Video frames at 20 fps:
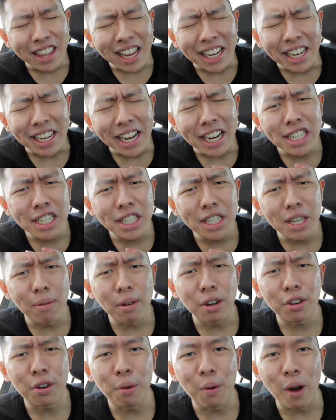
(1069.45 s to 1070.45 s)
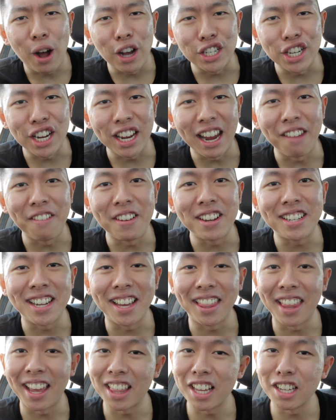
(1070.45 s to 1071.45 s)
Thank you guys so much for watching. If you
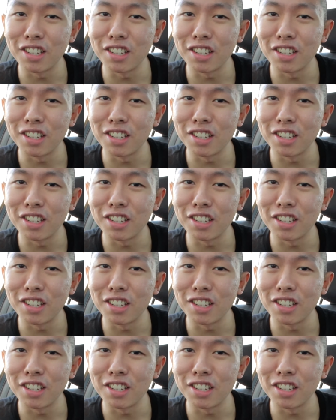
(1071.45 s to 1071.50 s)
did like